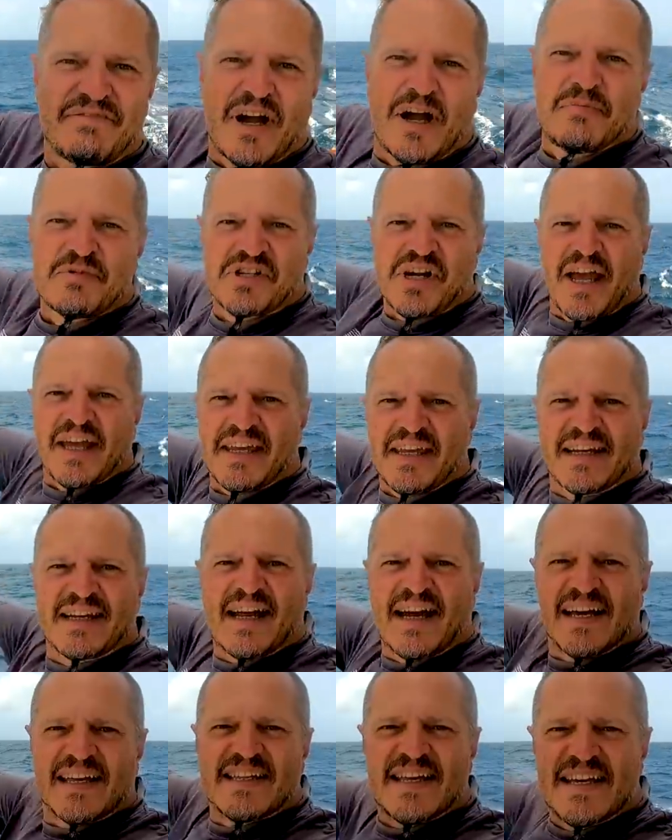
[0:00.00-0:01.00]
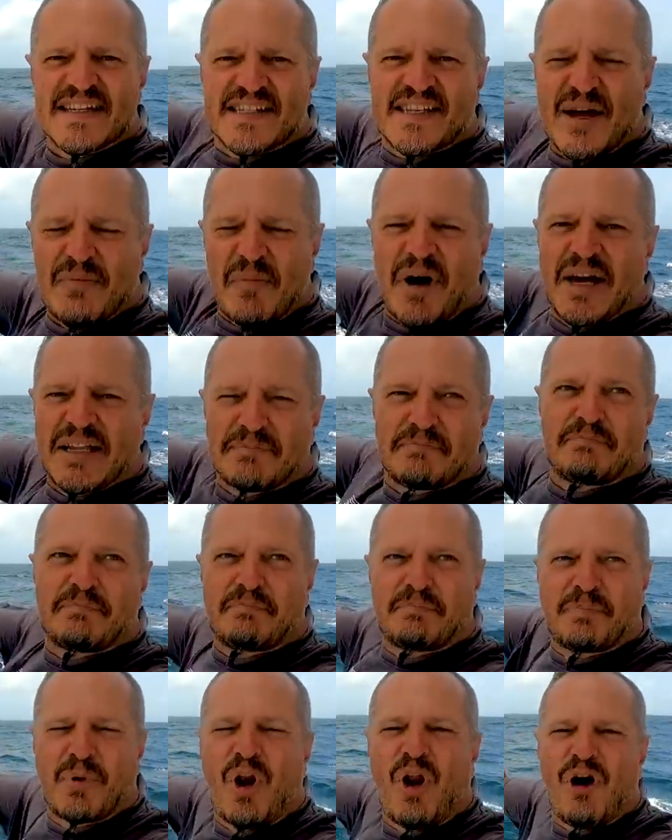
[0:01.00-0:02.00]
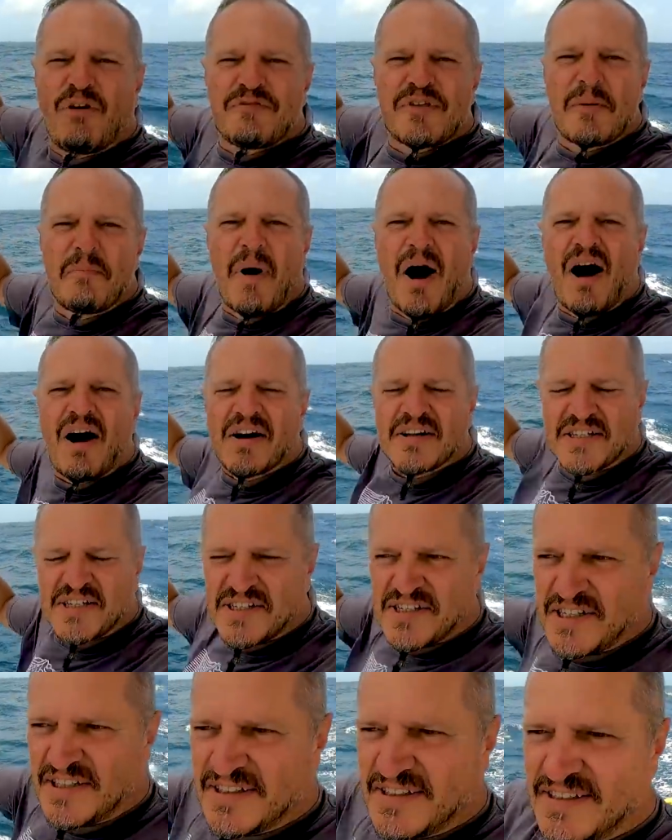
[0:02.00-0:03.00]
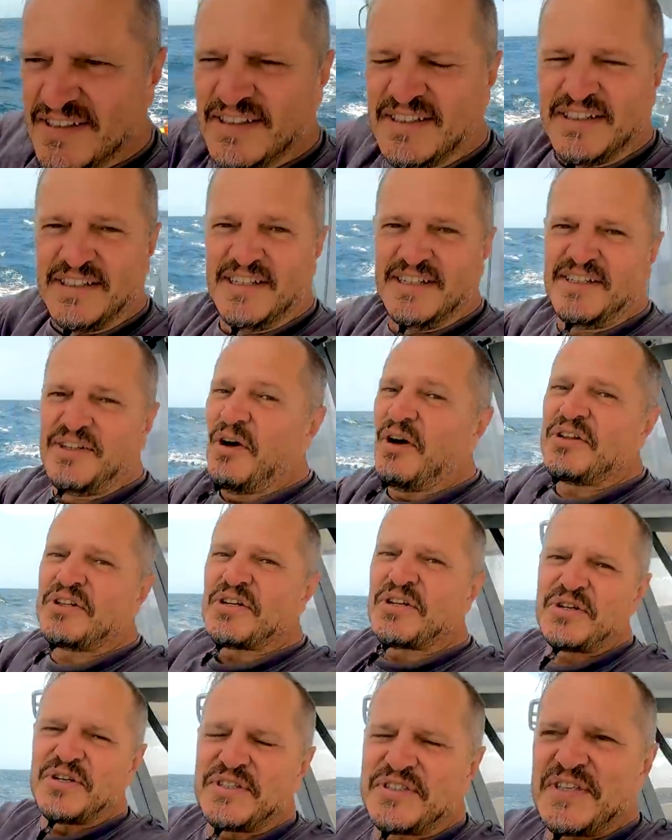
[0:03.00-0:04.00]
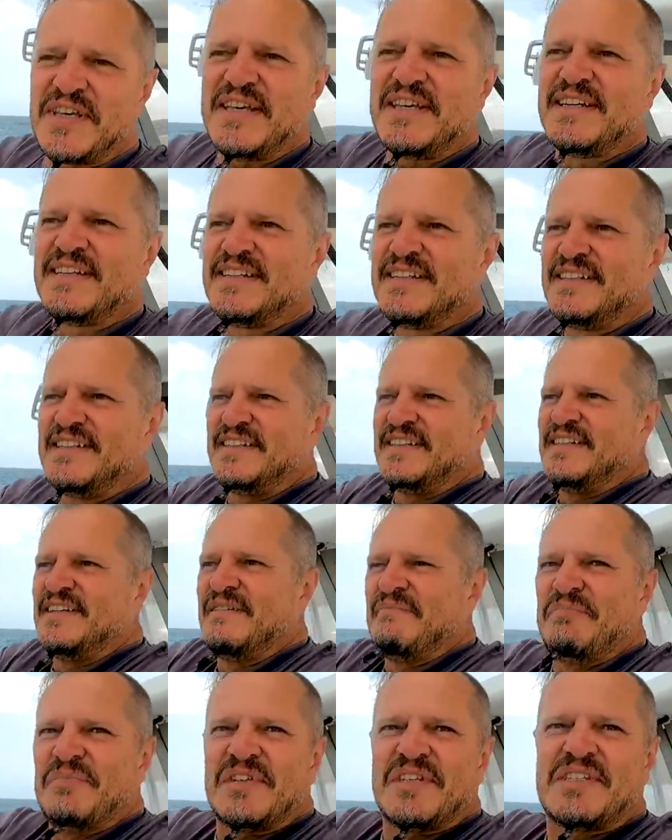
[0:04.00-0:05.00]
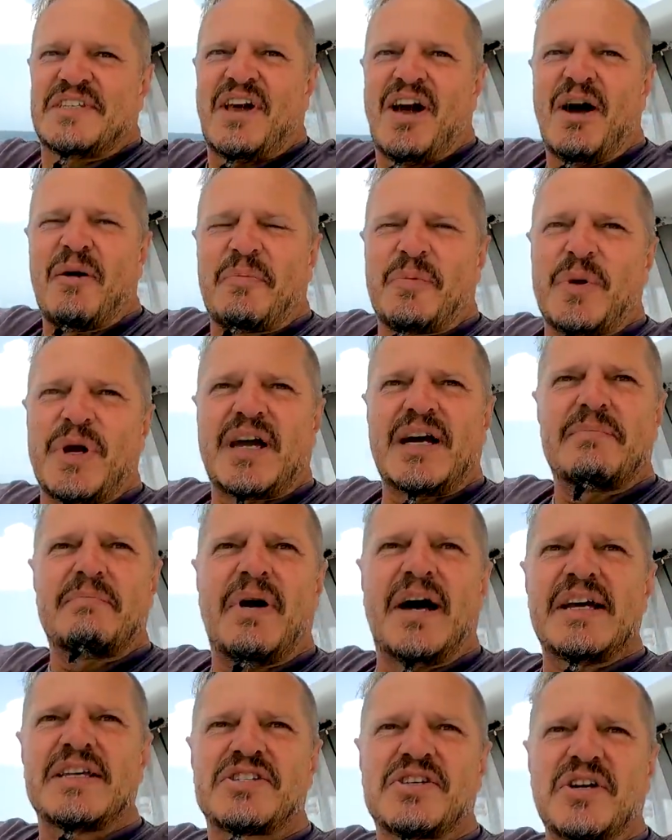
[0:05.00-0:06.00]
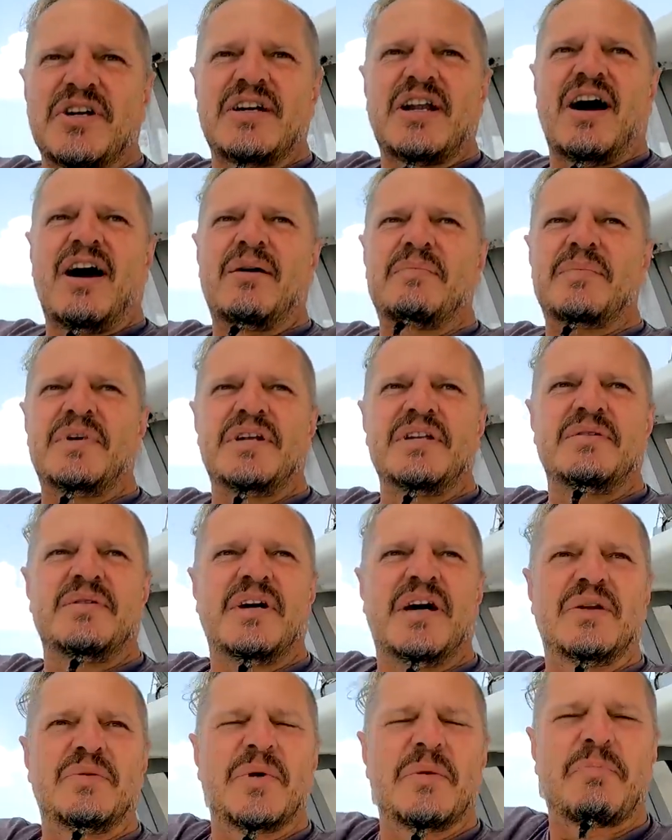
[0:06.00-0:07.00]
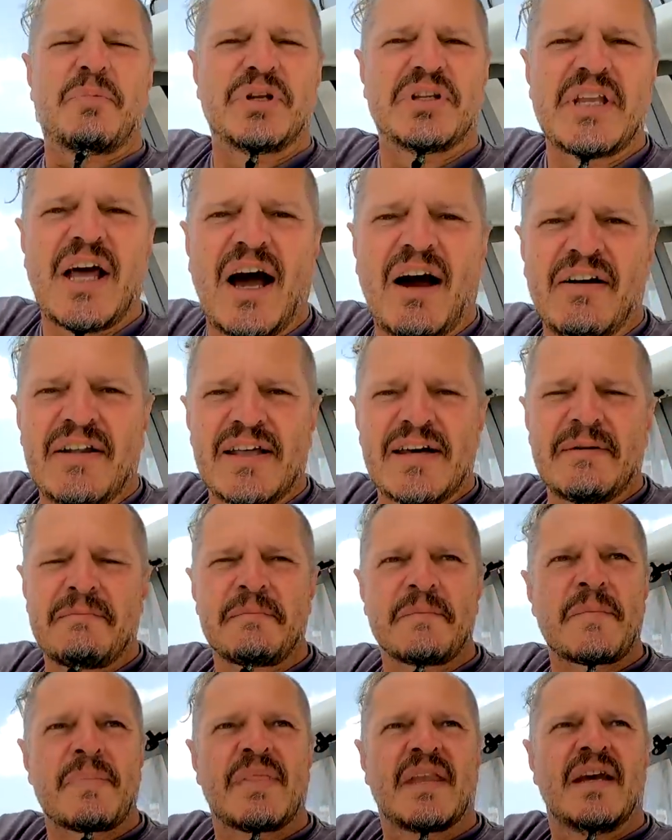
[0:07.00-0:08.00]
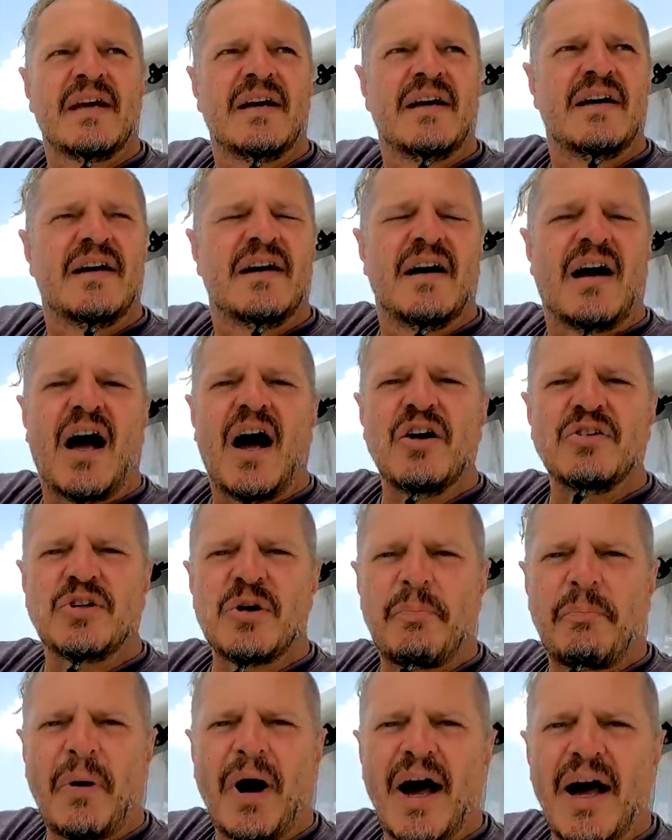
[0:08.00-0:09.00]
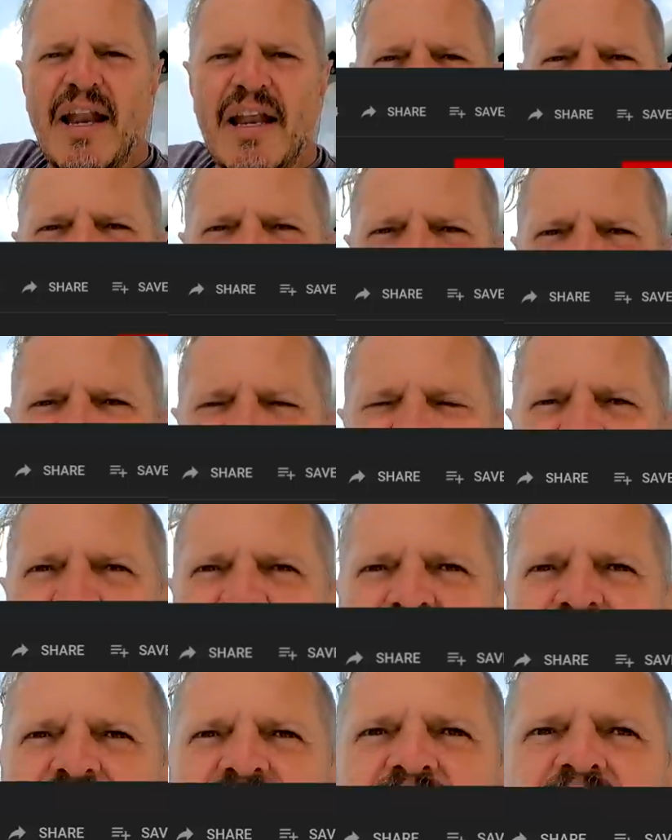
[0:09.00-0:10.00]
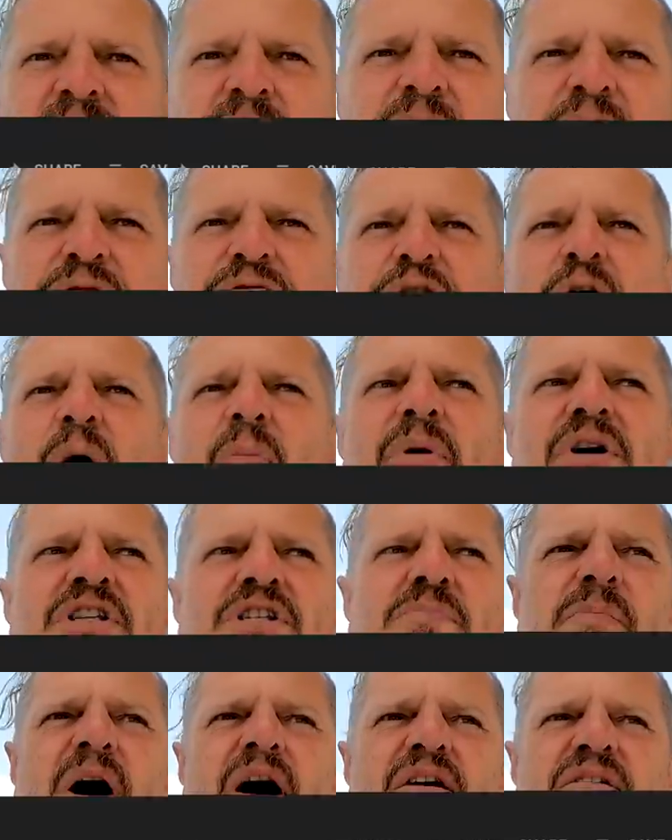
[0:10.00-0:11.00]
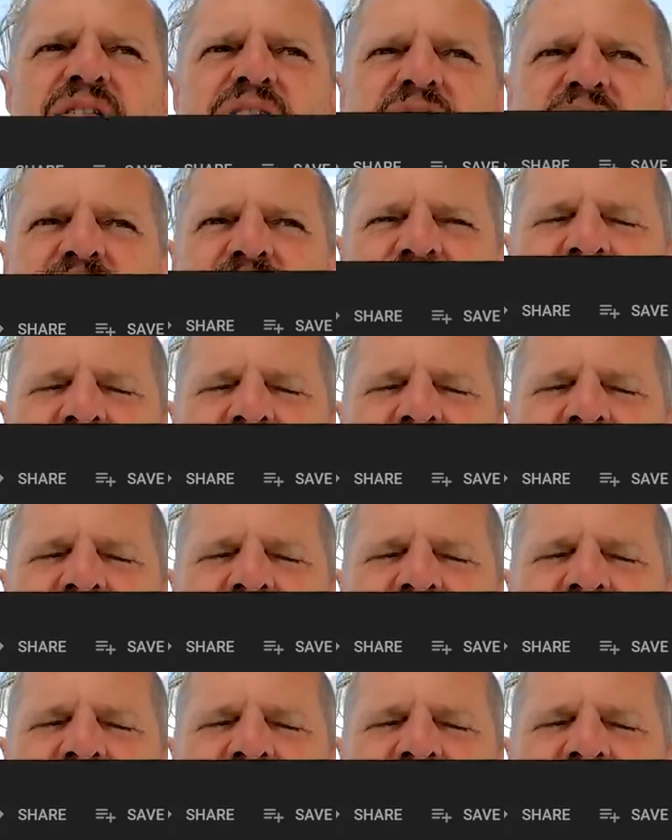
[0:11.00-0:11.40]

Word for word: I'm shaking like this, I might pull off the mast. It's not a good thing. So I hope we can make Suriname and, and we put now the autopilot on, on performance mode